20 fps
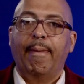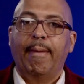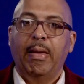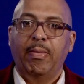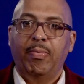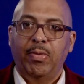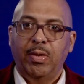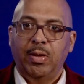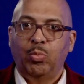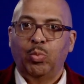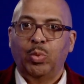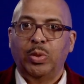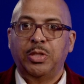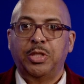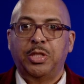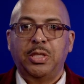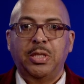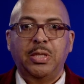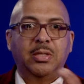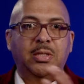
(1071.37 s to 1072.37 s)
And then when
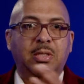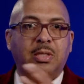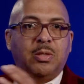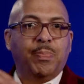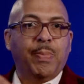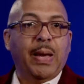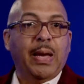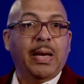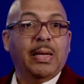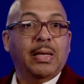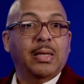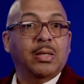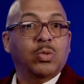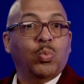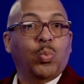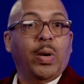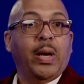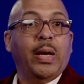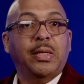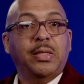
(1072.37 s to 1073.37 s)
Jesus made his
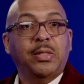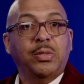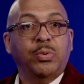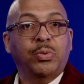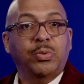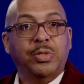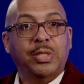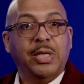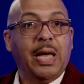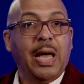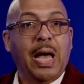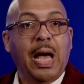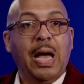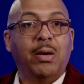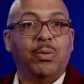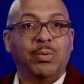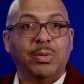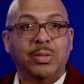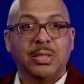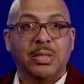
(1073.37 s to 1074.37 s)
way to
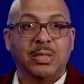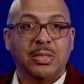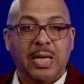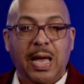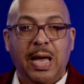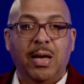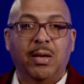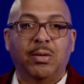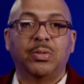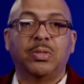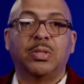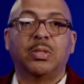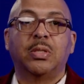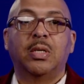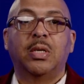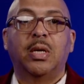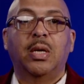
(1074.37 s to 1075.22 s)
Jairus' house,